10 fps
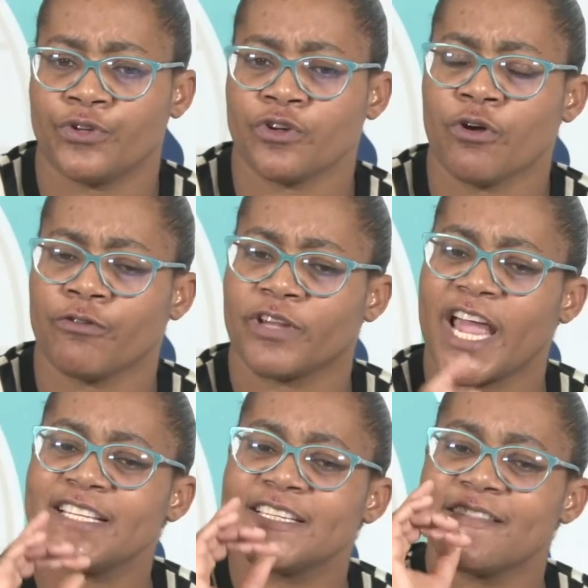talk of
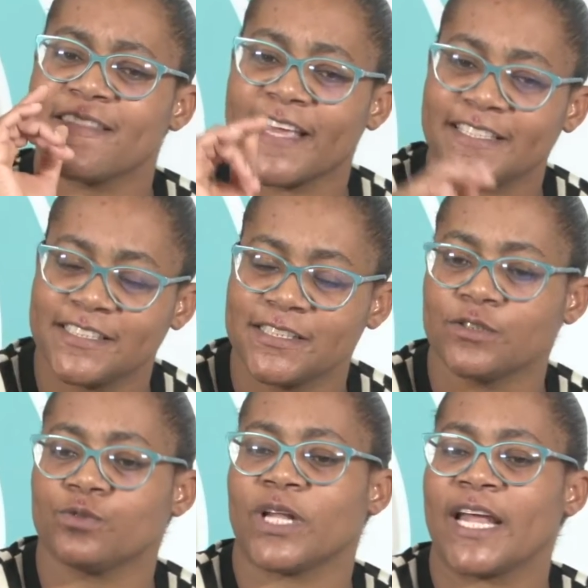1930
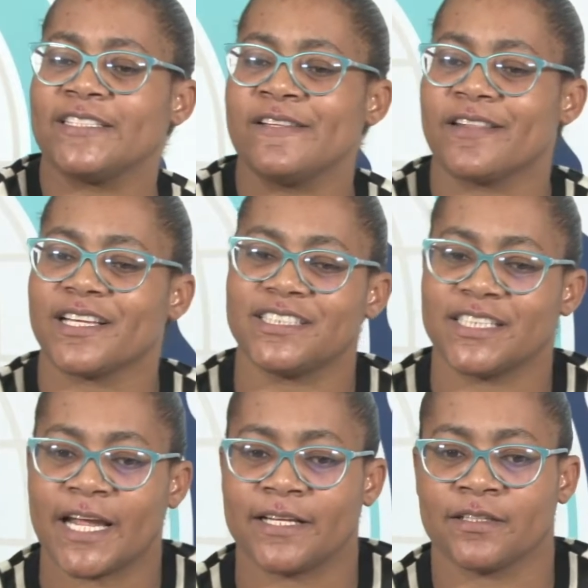to
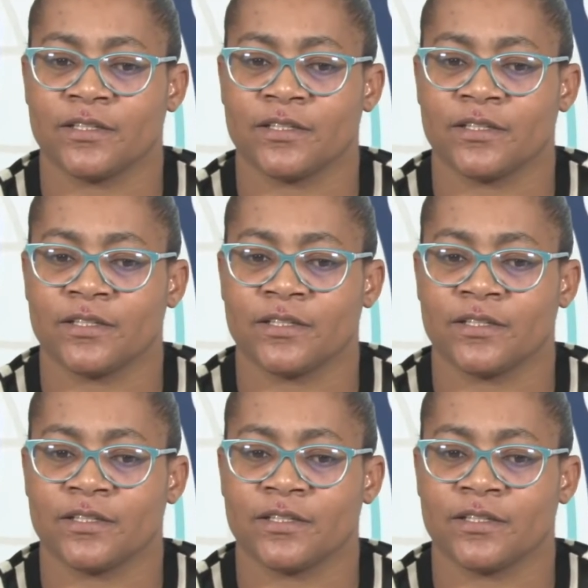1939.